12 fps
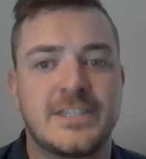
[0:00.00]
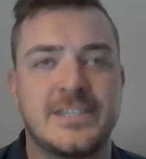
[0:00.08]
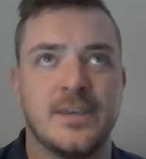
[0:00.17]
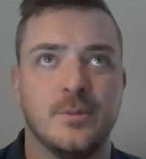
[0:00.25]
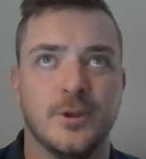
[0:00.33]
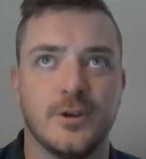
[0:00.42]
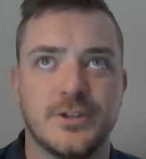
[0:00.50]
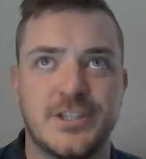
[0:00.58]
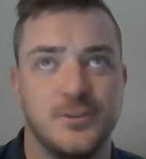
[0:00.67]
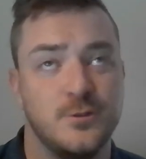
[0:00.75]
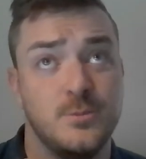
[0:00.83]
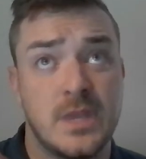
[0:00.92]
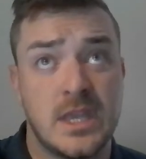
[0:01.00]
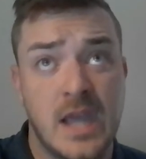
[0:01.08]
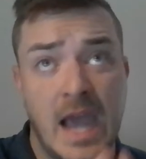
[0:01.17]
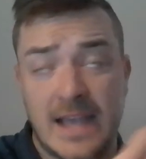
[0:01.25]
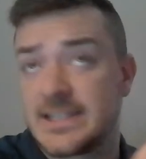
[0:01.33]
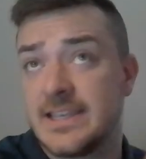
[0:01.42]
Similar to
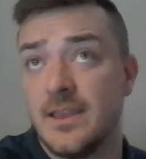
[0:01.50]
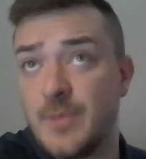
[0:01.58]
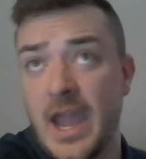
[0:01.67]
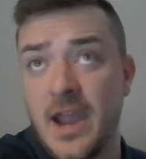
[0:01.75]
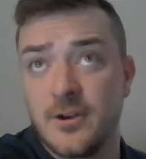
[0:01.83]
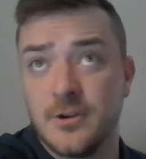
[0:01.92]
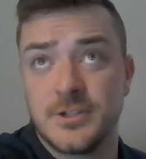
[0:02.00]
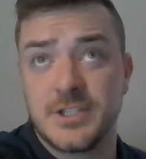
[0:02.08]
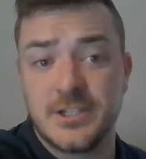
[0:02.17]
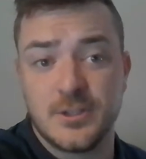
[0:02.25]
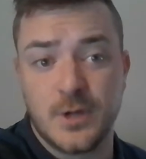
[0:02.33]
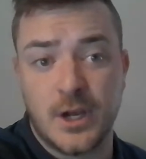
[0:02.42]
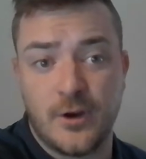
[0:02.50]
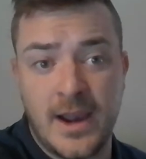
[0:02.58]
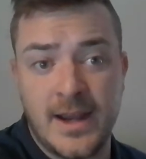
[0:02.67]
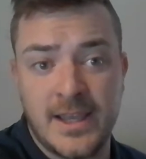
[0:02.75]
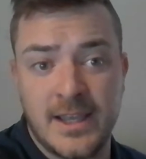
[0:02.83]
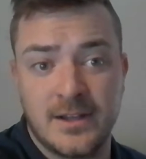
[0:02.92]
me asking the painter to do a
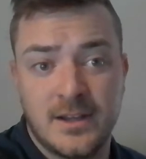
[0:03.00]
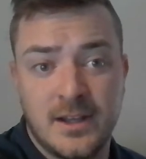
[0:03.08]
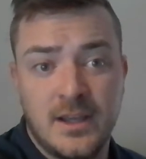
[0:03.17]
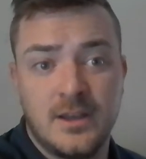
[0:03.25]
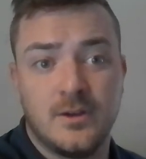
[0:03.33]
gradient.